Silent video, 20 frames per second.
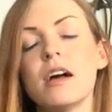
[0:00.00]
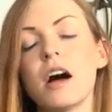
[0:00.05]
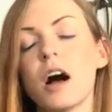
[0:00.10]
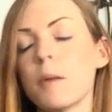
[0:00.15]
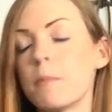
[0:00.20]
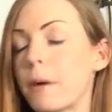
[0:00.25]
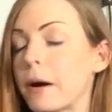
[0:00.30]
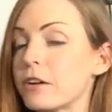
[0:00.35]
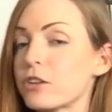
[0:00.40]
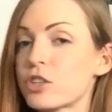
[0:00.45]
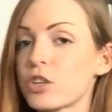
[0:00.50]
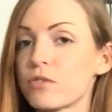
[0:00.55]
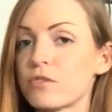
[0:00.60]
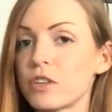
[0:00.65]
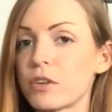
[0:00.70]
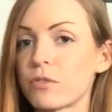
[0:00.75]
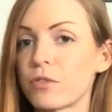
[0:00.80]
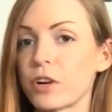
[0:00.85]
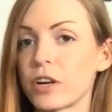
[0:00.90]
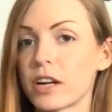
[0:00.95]
a bunch of
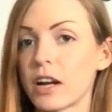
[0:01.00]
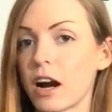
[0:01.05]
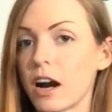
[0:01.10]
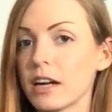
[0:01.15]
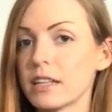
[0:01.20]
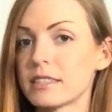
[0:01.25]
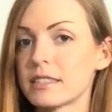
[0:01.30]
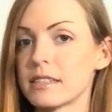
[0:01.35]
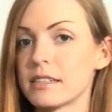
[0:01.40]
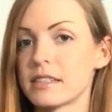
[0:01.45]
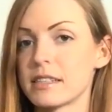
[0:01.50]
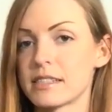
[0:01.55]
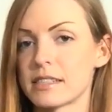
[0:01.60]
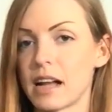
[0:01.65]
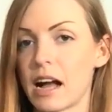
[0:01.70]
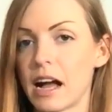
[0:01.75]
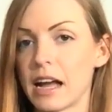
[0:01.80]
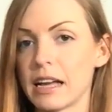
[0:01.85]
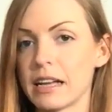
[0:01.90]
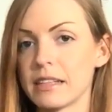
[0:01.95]
different cuts and
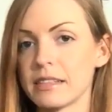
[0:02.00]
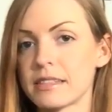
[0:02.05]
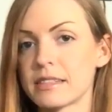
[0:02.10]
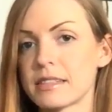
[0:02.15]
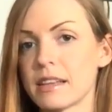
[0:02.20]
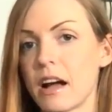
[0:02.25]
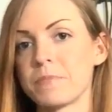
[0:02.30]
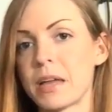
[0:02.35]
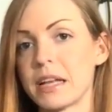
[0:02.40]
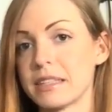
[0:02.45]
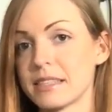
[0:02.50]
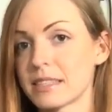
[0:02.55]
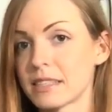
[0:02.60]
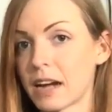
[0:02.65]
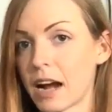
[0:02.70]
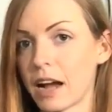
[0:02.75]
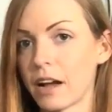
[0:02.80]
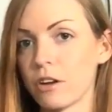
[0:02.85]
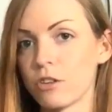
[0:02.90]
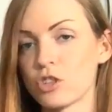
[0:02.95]
designs and
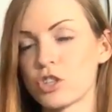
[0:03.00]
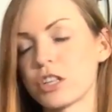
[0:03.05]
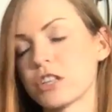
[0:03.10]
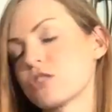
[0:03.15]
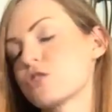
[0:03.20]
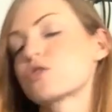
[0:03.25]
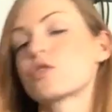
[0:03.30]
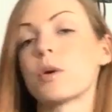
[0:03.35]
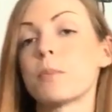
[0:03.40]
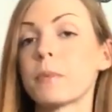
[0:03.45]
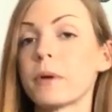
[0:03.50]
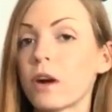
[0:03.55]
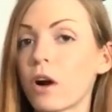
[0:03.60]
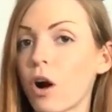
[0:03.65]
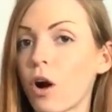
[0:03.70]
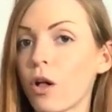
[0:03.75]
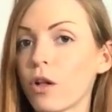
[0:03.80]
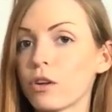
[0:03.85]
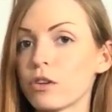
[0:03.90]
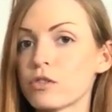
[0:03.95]
styles. She has tripping
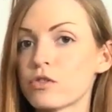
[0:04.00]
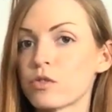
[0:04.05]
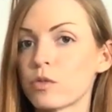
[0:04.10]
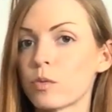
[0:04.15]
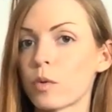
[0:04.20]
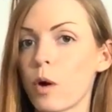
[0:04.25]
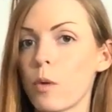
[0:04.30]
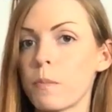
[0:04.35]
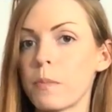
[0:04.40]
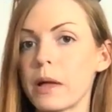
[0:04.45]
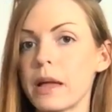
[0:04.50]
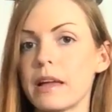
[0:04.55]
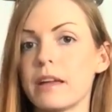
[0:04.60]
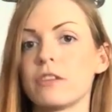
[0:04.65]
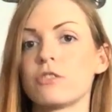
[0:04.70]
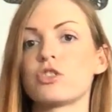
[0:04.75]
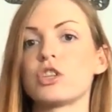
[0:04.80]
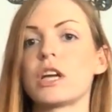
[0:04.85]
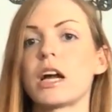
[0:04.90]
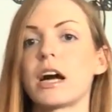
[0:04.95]
collars for
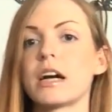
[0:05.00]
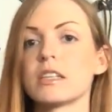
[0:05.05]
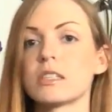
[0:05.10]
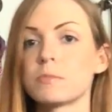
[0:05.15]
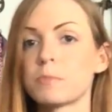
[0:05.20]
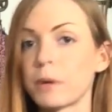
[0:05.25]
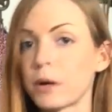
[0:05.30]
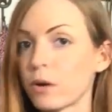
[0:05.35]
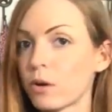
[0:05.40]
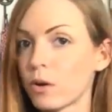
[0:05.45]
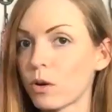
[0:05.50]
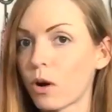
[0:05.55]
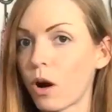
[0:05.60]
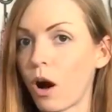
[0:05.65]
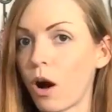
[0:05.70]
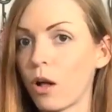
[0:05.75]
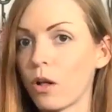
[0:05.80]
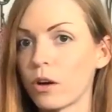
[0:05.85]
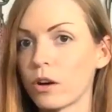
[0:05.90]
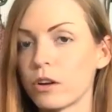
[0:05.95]
roping. She has barrow
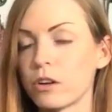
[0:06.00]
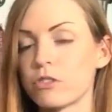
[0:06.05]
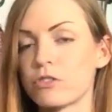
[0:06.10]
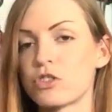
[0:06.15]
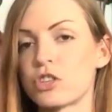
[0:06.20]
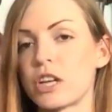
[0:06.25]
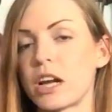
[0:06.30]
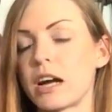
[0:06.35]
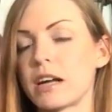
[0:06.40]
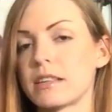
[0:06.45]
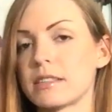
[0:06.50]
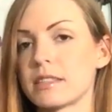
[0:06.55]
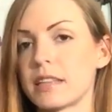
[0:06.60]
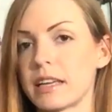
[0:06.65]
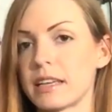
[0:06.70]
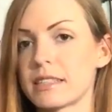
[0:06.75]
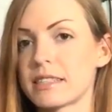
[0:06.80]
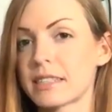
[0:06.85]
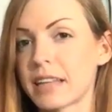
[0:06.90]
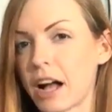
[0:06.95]
collars. She has
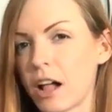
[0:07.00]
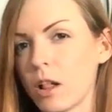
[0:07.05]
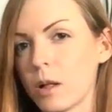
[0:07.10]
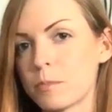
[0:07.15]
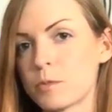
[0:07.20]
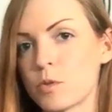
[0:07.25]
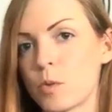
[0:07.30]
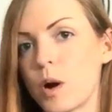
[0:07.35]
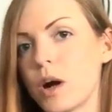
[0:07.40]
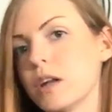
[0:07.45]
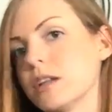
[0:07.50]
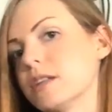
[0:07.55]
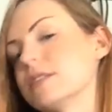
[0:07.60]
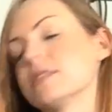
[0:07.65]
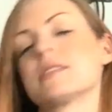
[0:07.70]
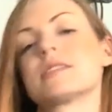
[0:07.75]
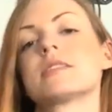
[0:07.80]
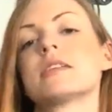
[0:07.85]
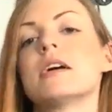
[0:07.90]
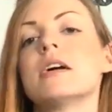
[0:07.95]
like scalloped
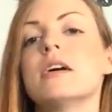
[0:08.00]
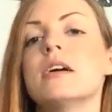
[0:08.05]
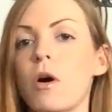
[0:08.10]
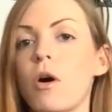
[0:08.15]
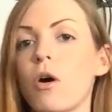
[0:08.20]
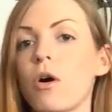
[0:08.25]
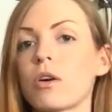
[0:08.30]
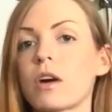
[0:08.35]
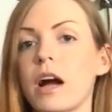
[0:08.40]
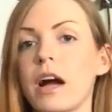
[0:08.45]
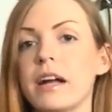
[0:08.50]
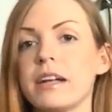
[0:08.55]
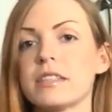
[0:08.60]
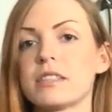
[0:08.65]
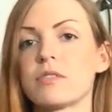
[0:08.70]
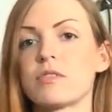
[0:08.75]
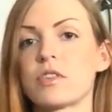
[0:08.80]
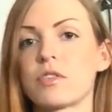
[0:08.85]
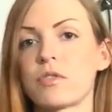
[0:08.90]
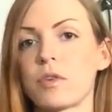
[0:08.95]
ones, all kinds
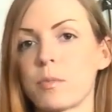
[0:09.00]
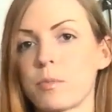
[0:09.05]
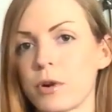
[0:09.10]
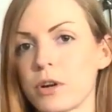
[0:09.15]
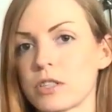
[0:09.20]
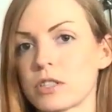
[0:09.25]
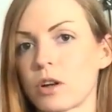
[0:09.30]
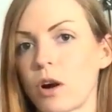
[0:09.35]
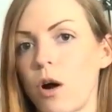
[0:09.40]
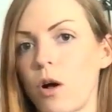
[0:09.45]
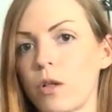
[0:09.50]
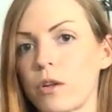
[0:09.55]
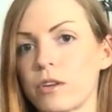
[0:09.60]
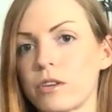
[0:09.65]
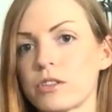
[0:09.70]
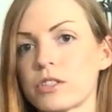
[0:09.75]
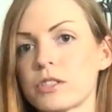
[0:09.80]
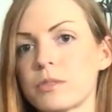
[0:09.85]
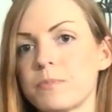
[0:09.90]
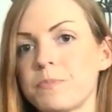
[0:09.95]
of different breast
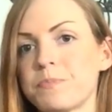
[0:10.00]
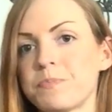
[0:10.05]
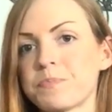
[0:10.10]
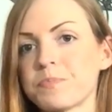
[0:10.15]
collars.